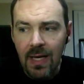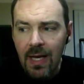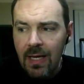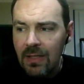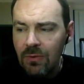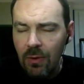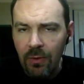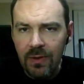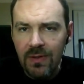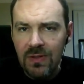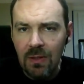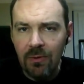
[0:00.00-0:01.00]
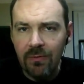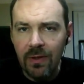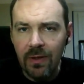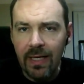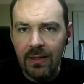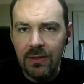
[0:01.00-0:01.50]
because we were in
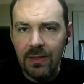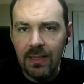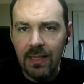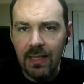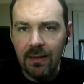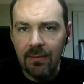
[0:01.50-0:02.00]
Somerville actually.